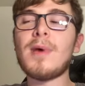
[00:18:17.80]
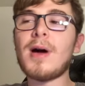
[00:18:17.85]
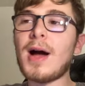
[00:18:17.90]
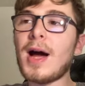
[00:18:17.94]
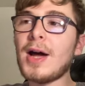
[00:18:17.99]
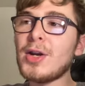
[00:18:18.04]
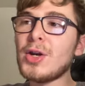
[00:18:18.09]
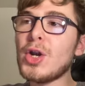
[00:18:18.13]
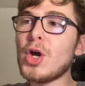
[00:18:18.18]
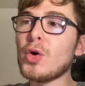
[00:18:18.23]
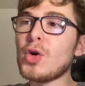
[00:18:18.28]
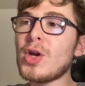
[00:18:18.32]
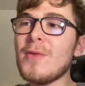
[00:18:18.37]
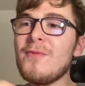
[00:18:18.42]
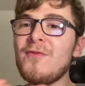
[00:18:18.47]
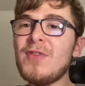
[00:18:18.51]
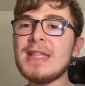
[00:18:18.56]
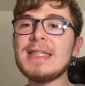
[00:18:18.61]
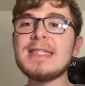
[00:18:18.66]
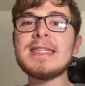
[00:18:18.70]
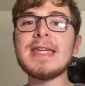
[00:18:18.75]
I don't know,
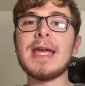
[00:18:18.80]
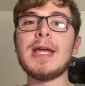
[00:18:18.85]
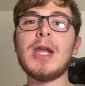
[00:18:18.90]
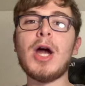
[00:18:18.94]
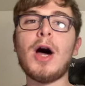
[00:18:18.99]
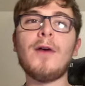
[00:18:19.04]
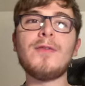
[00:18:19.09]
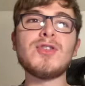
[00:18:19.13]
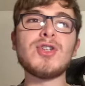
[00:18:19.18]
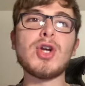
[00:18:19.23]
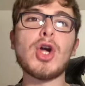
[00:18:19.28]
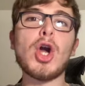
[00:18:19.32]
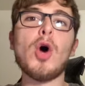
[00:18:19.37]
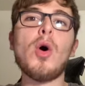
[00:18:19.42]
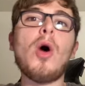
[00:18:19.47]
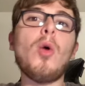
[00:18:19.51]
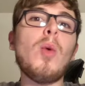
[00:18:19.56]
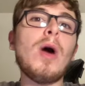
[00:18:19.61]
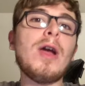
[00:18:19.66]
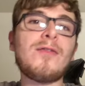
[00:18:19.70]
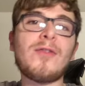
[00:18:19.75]
convincing enough to go
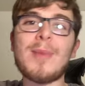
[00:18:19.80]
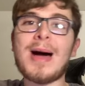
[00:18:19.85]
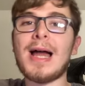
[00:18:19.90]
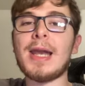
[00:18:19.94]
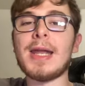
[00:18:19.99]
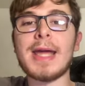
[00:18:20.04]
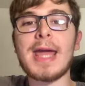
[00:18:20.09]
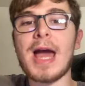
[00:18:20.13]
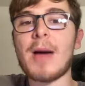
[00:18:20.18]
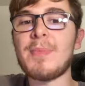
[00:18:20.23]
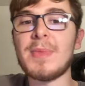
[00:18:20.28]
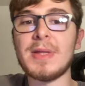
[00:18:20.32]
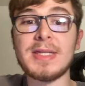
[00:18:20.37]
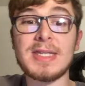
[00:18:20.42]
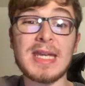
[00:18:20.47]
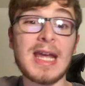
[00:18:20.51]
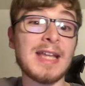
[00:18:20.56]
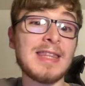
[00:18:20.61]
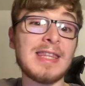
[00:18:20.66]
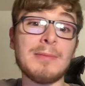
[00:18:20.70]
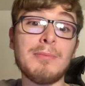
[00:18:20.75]
away from Haaland
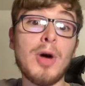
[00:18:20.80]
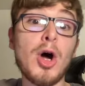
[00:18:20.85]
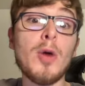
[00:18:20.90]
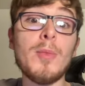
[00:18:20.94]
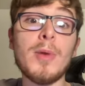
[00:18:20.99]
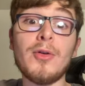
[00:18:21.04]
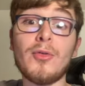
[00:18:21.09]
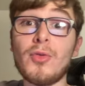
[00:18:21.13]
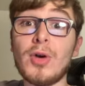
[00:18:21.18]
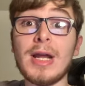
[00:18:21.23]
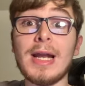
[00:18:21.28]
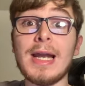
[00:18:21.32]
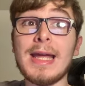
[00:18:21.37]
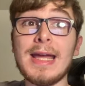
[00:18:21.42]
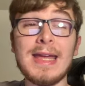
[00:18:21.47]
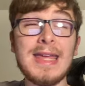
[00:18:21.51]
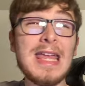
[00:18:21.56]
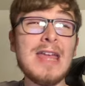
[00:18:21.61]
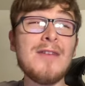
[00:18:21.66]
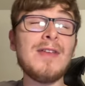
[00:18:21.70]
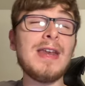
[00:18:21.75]
captaincy. At the moment, really,
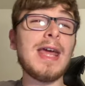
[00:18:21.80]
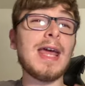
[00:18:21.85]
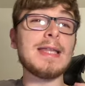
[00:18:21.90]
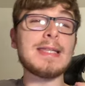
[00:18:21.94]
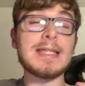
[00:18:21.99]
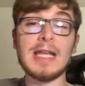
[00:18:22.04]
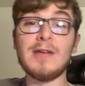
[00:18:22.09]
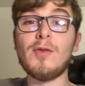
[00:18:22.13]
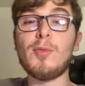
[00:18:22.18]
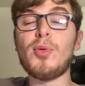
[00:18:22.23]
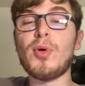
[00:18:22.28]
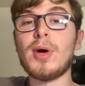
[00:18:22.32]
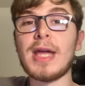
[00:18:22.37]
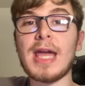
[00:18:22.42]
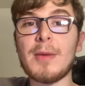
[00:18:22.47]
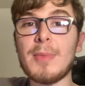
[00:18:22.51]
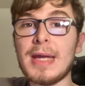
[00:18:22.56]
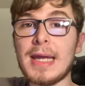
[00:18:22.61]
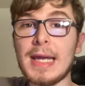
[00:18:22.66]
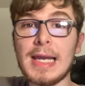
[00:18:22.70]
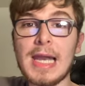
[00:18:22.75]
even against Liverpool in Game
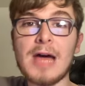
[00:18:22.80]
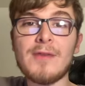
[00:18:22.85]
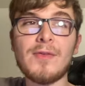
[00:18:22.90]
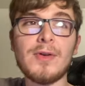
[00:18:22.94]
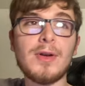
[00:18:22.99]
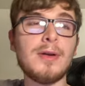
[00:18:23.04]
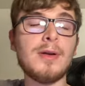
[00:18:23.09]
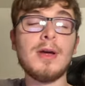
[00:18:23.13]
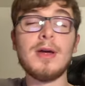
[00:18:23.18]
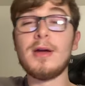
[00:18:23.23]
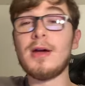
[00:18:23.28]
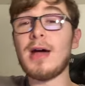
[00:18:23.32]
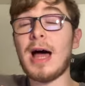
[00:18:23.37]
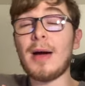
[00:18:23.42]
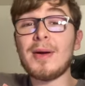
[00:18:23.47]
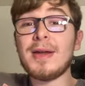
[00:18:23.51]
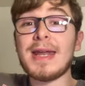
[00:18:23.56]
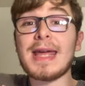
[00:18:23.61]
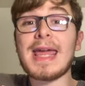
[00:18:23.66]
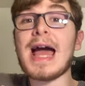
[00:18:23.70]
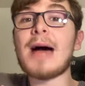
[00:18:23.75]
Week 11, I'm
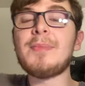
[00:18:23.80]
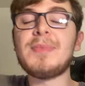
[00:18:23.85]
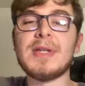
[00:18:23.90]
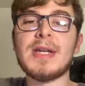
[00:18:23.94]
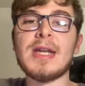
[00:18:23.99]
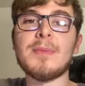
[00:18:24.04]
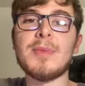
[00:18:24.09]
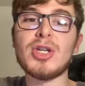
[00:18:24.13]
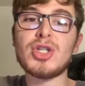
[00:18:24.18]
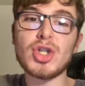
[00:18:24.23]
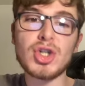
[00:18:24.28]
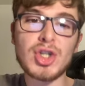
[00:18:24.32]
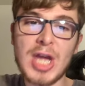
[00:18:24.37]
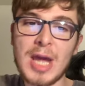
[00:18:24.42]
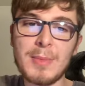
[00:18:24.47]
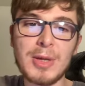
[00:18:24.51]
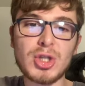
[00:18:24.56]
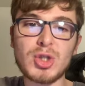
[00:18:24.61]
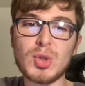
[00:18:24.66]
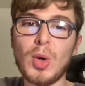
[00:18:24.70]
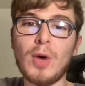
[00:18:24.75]
going to captain him. It's just Game
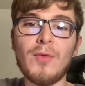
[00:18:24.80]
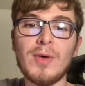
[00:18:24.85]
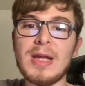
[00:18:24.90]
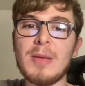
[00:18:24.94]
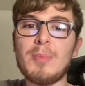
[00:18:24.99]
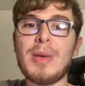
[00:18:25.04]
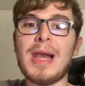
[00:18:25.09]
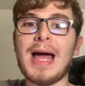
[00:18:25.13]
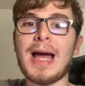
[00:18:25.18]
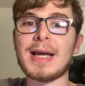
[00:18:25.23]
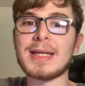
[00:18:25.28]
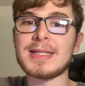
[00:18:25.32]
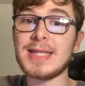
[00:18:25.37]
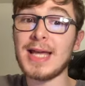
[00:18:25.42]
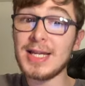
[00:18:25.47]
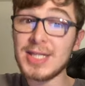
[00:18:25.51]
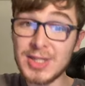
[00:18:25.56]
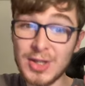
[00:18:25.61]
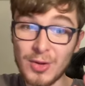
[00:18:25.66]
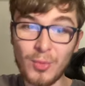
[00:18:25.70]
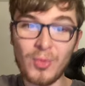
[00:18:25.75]
Week 12 when he blanks.
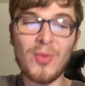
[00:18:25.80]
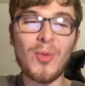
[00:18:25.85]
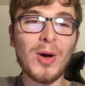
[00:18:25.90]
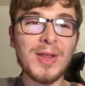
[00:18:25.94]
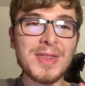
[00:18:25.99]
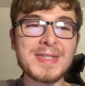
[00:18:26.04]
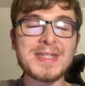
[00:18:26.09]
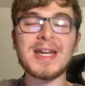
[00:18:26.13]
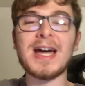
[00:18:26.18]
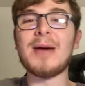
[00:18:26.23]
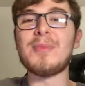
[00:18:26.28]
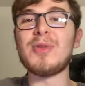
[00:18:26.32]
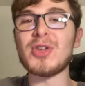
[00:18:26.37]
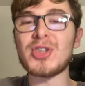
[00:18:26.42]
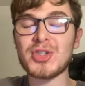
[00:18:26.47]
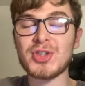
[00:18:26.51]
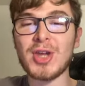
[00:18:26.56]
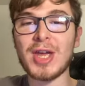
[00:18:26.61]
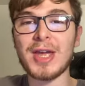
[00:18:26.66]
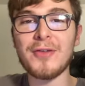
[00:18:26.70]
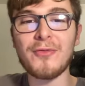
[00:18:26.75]
That's the one time you're
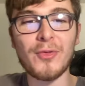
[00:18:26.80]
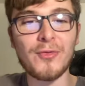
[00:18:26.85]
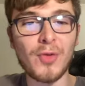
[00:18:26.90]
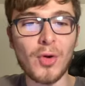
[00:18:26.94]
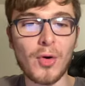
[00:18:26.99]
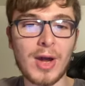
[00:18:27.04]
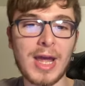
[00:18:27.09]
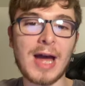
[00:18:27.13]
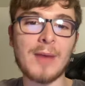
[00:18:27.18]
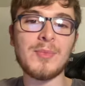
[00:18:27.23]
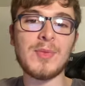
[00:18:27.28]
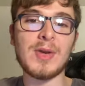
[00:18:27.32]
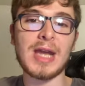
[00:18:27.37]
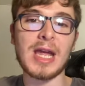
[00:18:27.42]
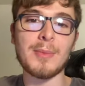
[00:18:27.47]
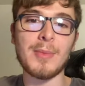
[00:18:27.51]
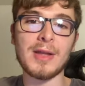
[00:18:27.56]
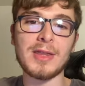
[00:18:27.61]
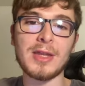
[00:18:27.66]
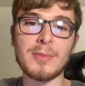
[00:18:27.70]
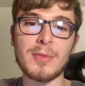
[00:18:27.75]
safe with not captaining
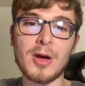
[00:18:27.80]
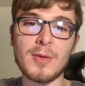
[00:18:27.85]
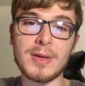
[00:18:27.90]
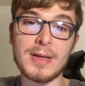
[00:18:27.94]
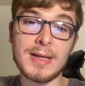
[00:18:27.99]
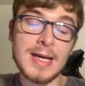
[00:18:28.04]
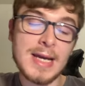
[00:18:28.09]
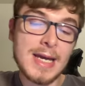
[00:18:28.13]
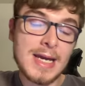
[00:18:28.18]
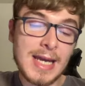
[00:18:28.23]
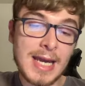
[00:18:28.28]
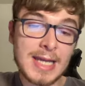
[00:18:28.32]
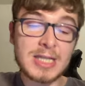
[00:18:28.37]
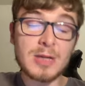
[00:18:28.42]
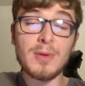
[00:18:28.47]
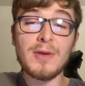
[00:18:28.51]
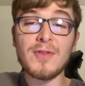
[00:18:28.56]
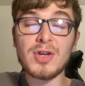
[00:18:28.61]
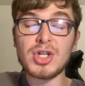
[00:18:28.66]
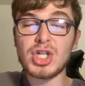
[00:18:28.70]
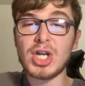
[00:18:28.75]
him at the moment. It's a bit
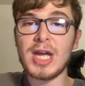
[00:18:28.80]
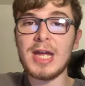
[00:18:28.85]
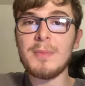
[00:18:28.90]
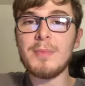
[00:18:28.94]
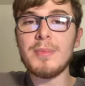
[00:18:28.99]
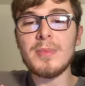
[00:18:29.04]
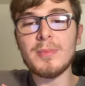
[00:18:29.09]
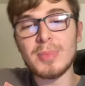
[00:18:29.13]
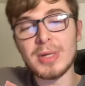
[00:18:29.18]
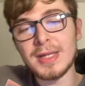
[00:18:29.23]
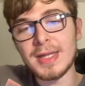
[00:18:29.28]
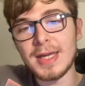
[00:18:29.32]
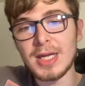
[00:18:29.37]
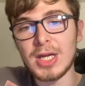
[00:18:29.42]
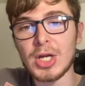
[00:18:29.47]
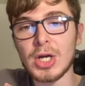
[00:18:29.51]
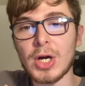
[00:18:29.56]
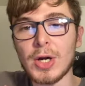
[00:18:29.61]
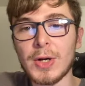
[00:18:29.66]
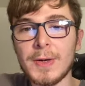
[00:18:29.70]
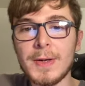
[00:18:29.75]
of a shame, but there you
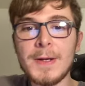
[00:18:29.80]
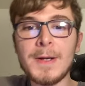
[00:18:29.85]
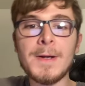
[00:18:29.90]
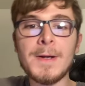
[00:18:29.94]
go.